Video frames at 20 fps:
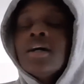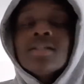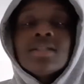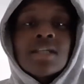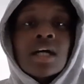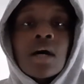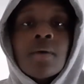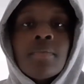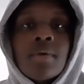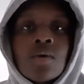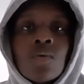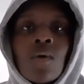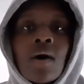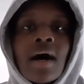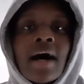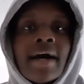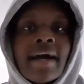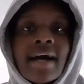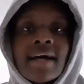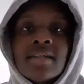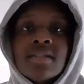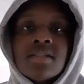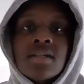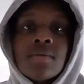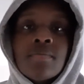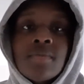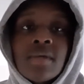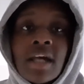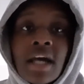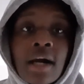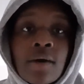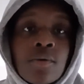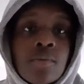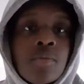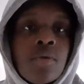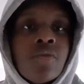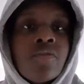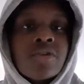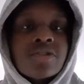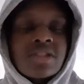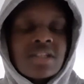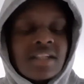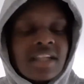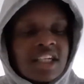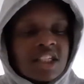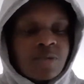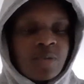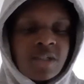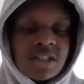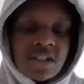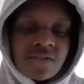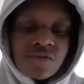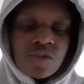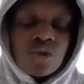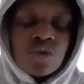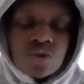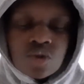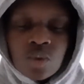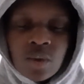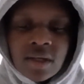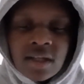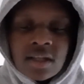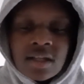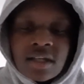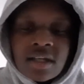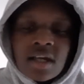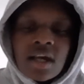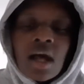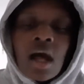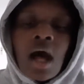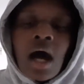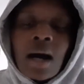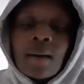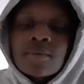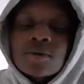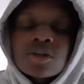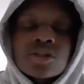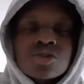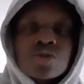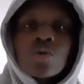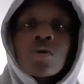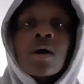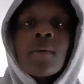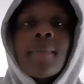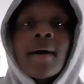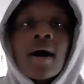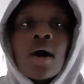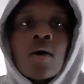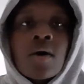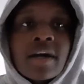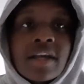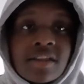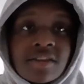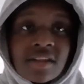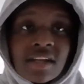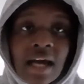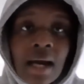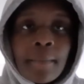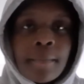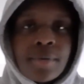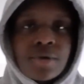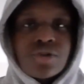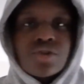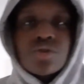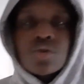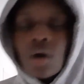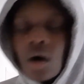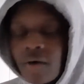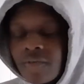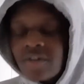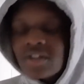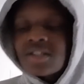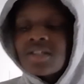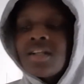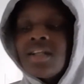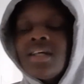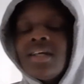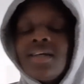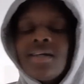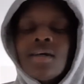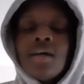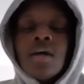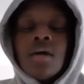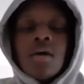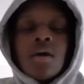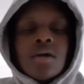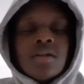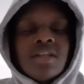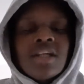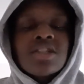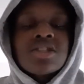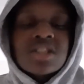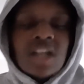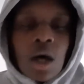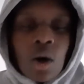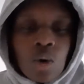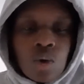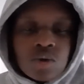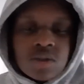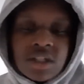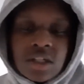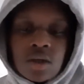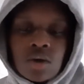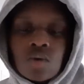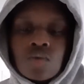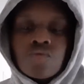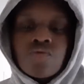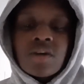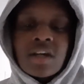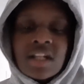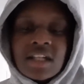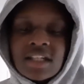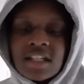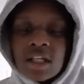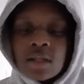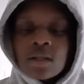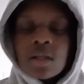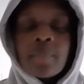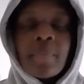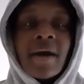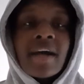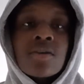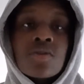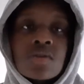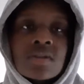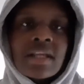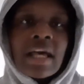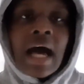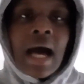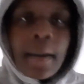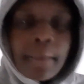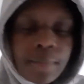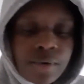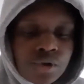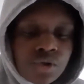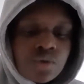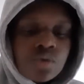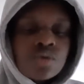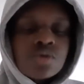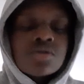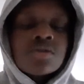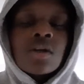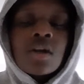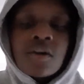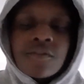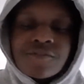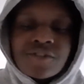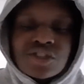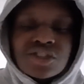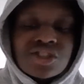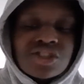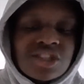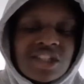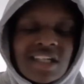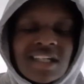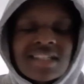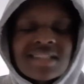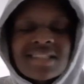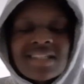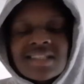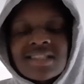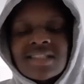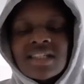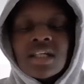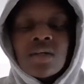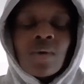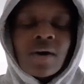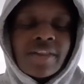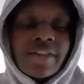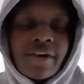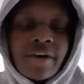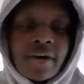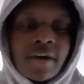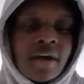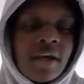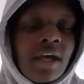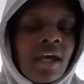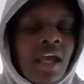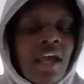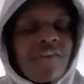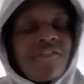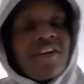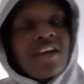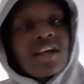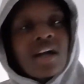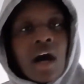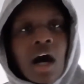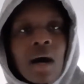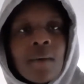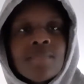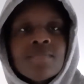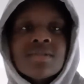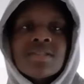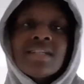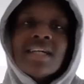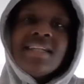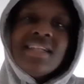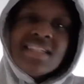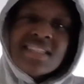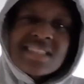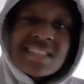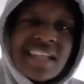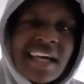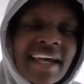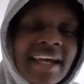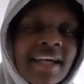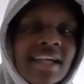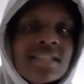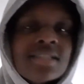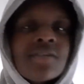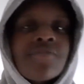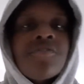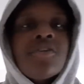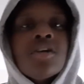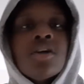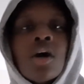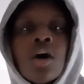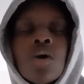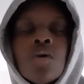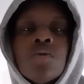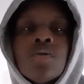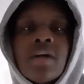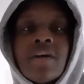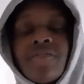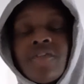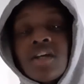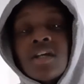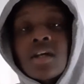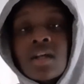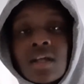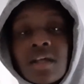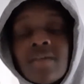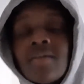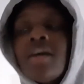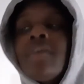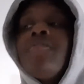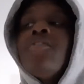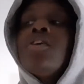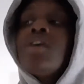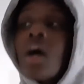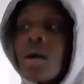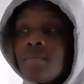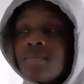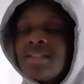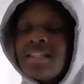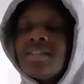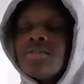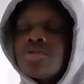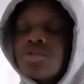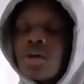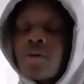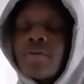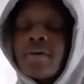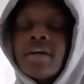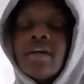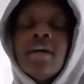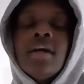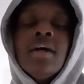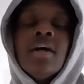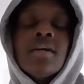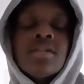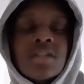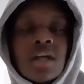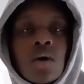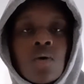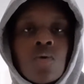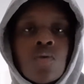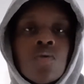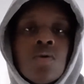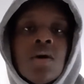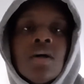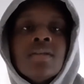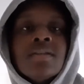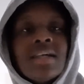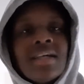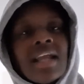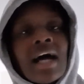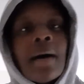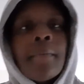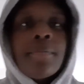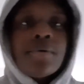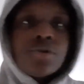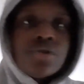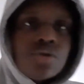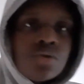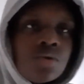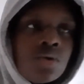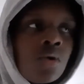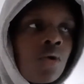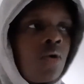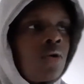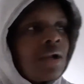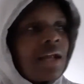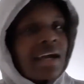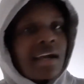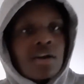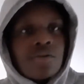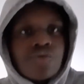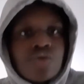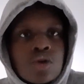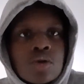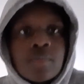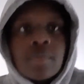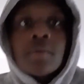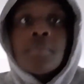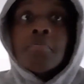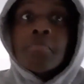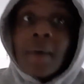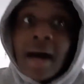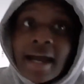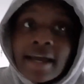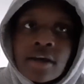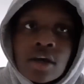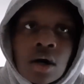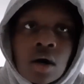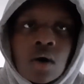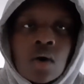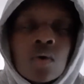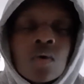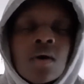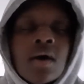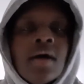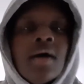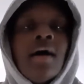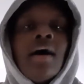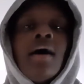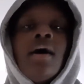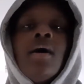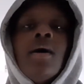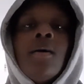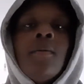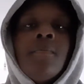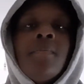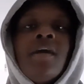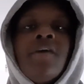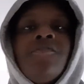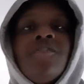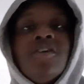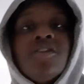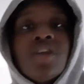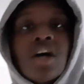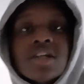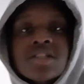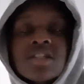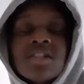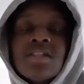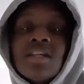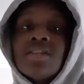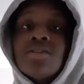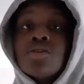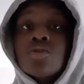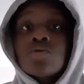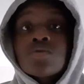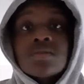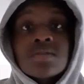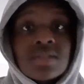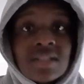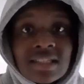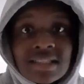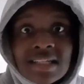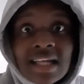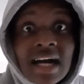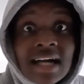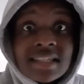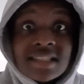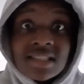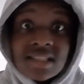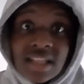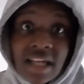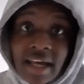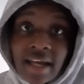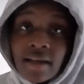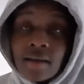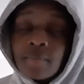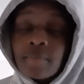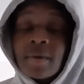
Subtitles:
Tell me why. And yeah, we'll move on to the next piece of news quickly. I'm going to talk about Ethan Ampadu. Obviously, this Saul deal really did depend on the Ampadu's, the Loftus-Cheeks, to see whether if he comes, then he stays. If he comes in, Saul, then Ampadu or like a Ruben might go. If he doesn't, then these guys stay.